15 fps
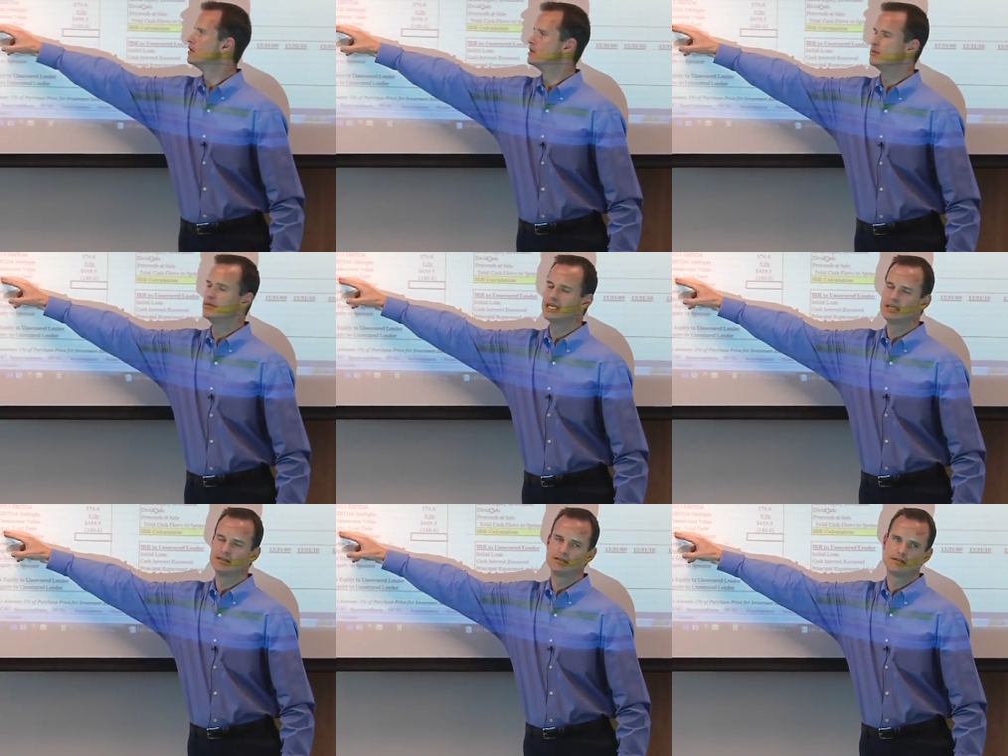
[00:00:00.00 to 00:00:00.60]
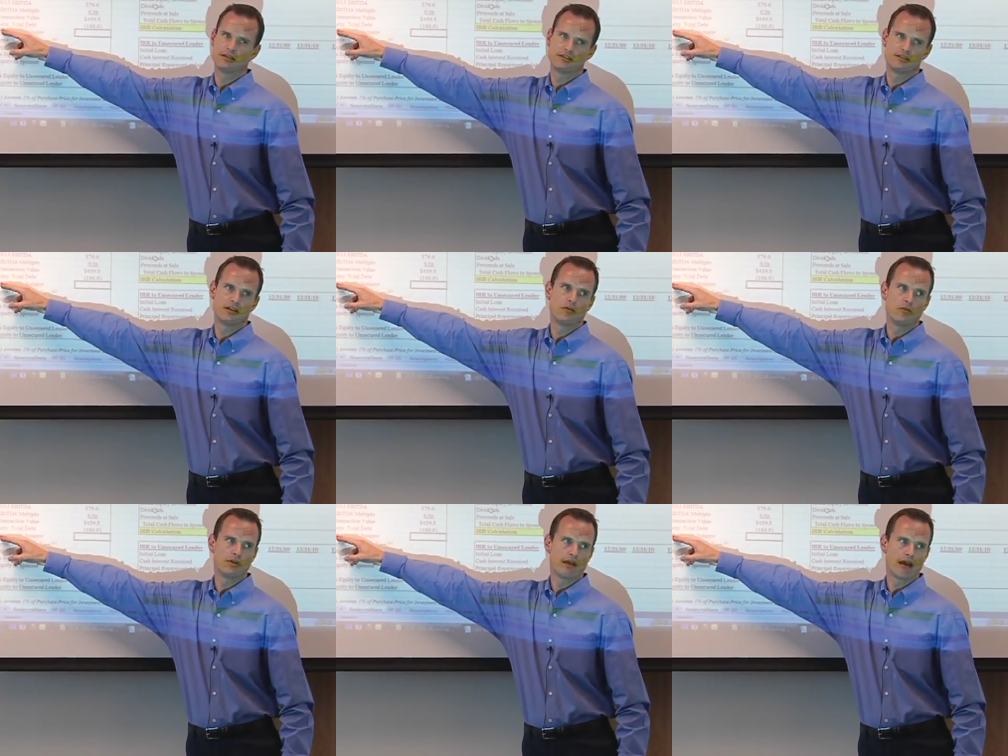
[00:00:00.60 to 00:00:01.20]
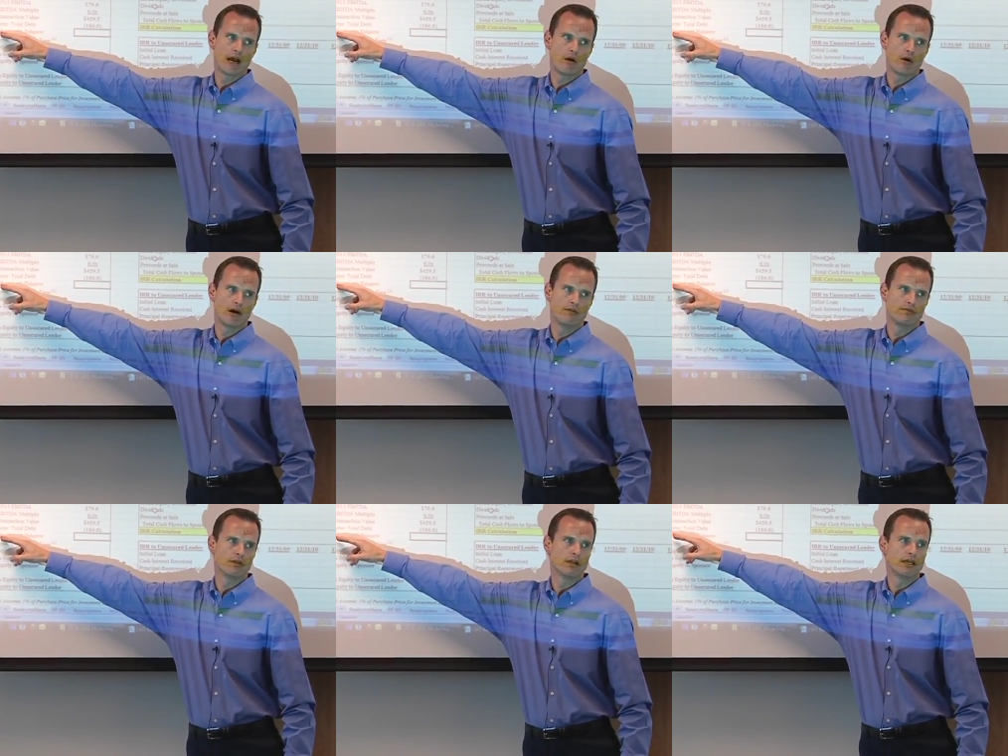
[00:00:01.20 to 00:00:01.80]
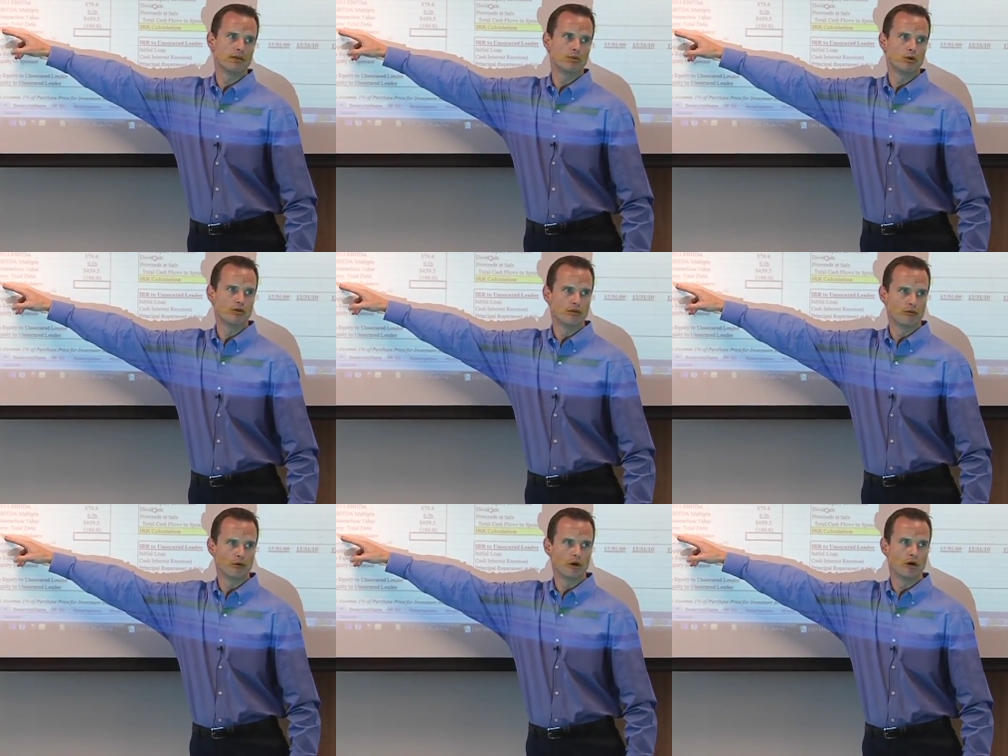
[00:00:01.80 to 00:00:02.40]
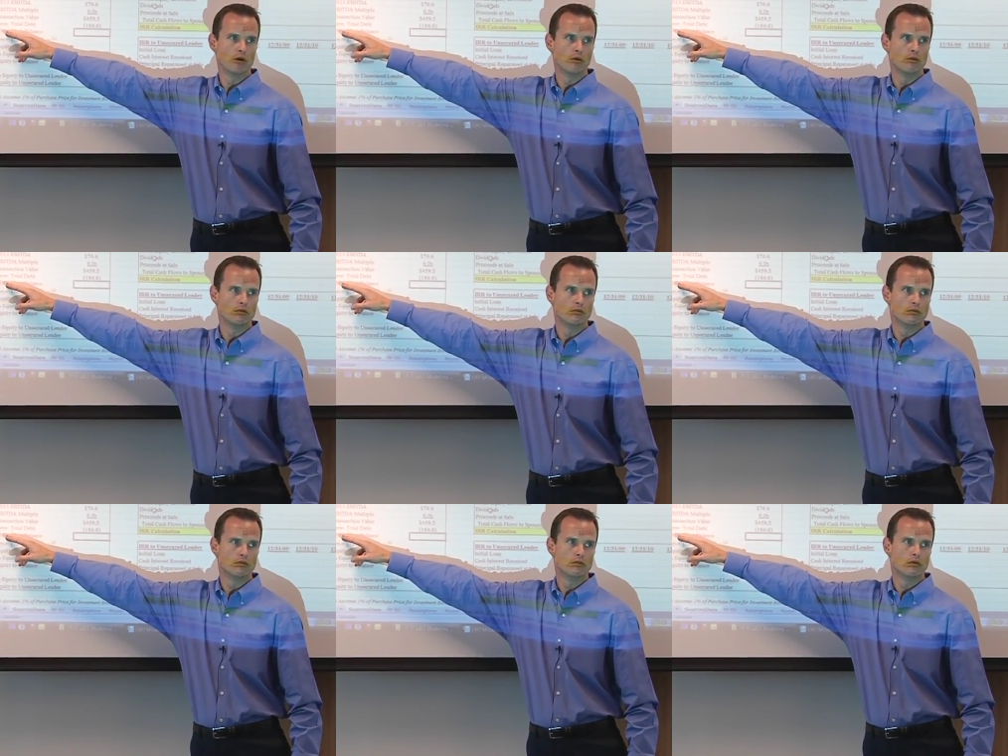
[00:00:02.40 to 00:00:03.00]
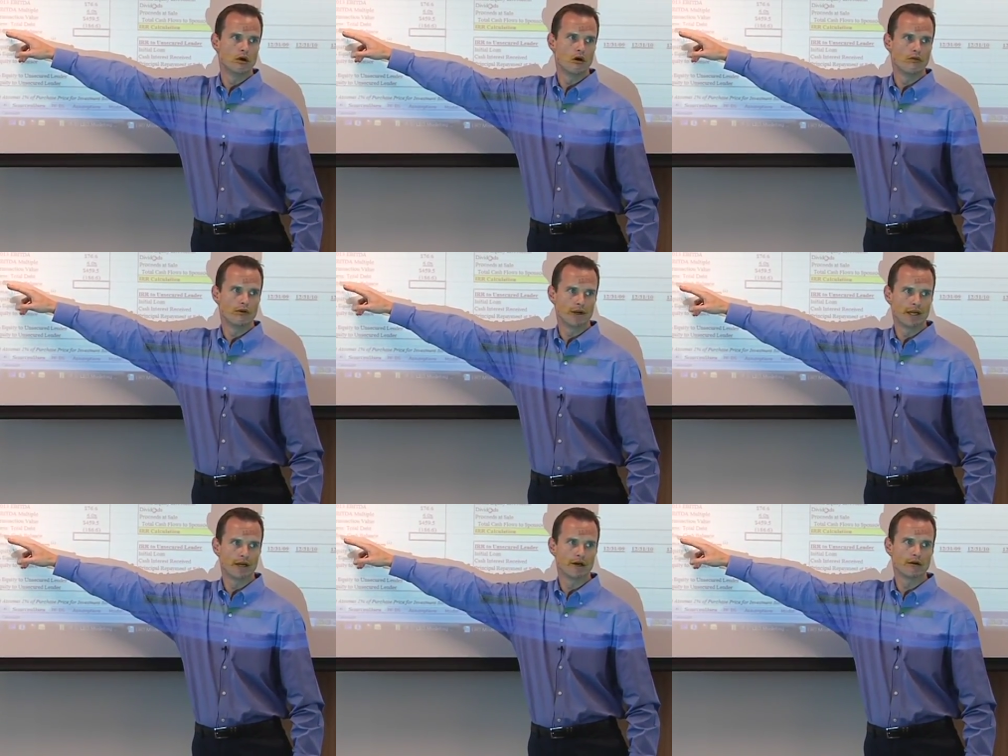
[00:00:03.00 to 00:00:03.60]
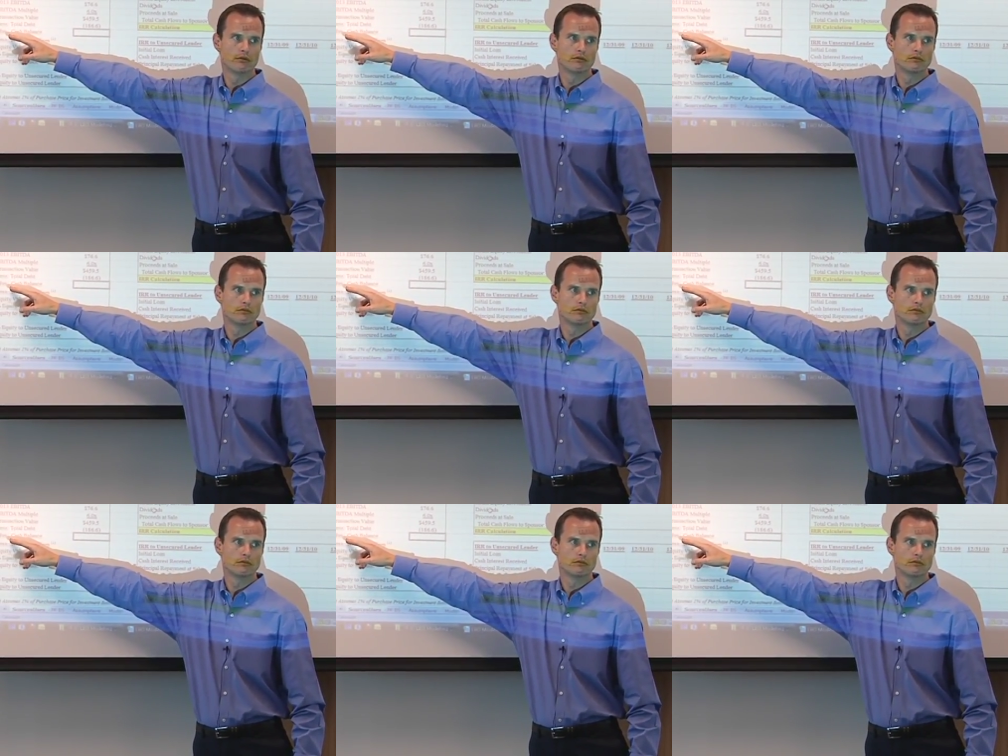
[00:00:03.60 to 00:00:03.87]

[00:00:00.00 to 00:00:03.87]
to be consistent with how I've labeled the row over here.